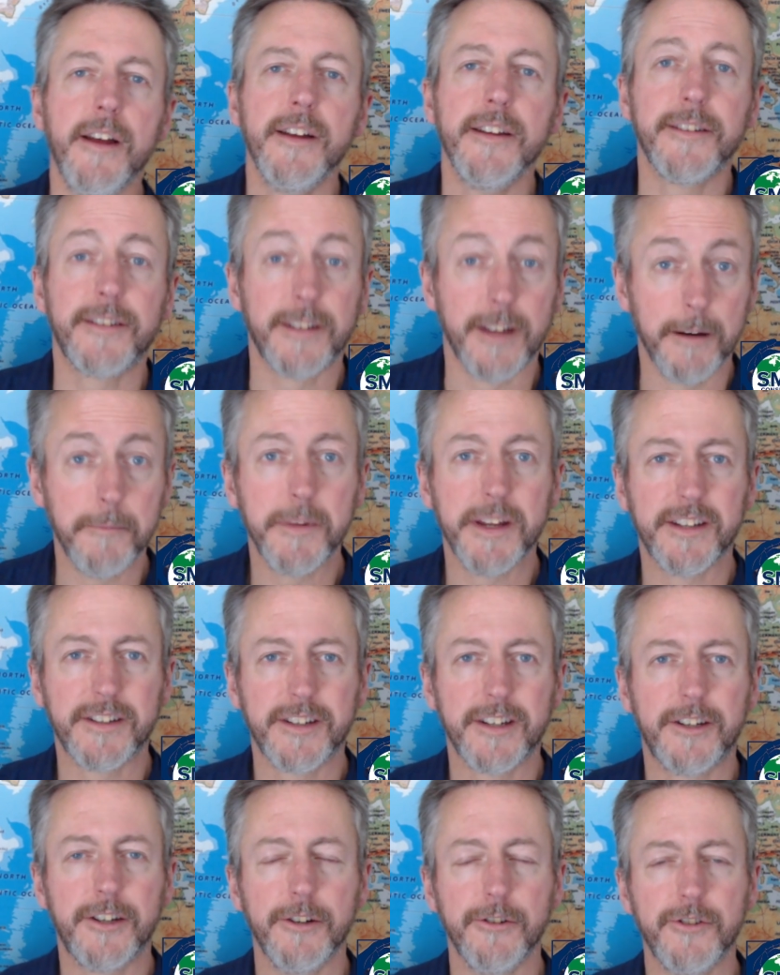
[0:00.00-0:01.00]
some
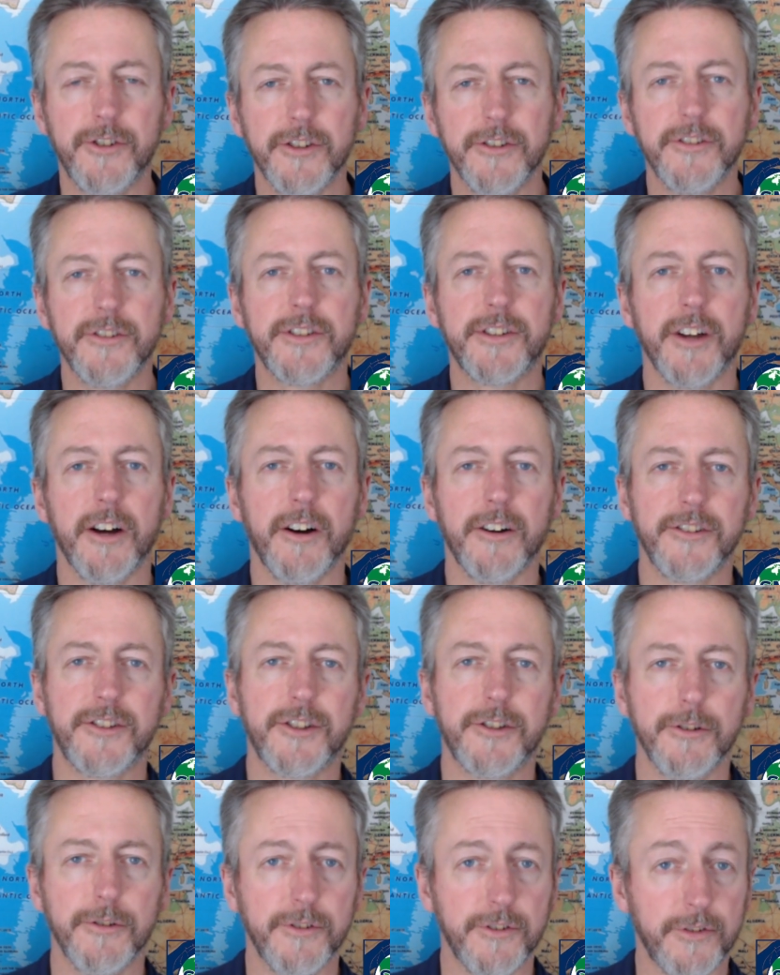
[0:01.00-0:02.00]
institutions on
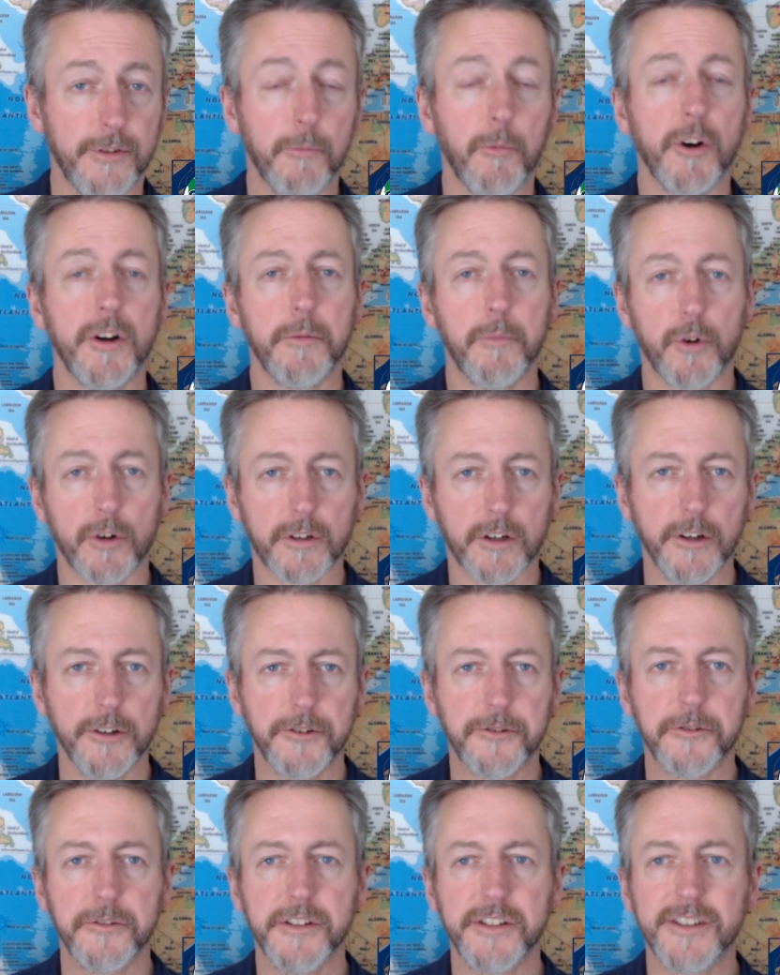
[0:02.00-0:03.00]
students from one or more
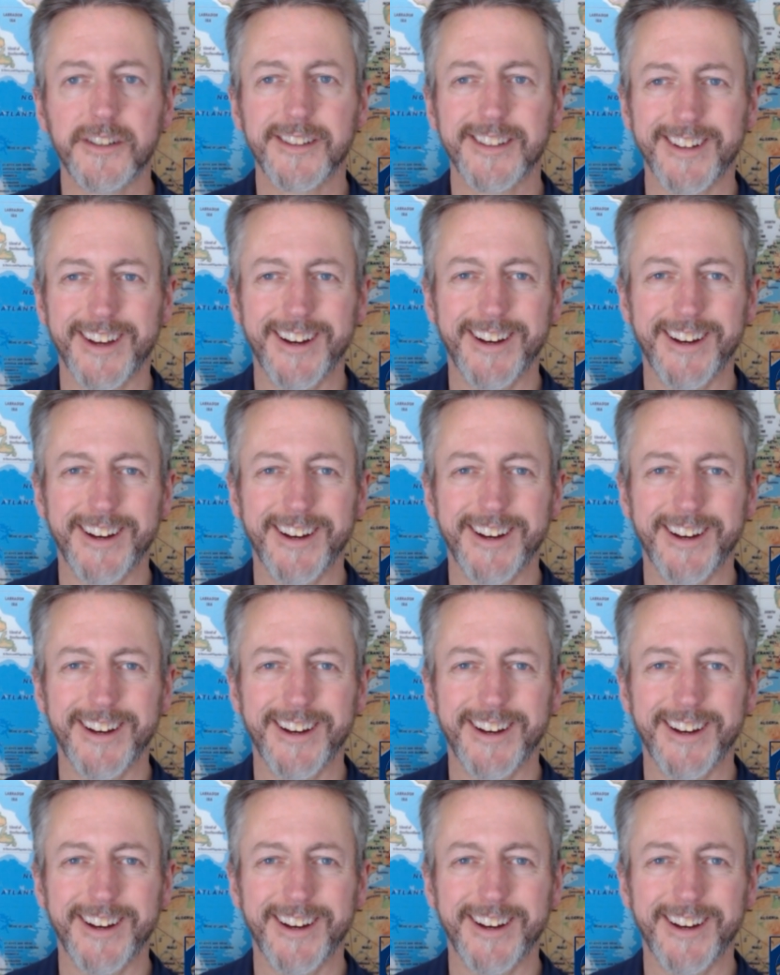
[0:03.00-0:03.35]
countries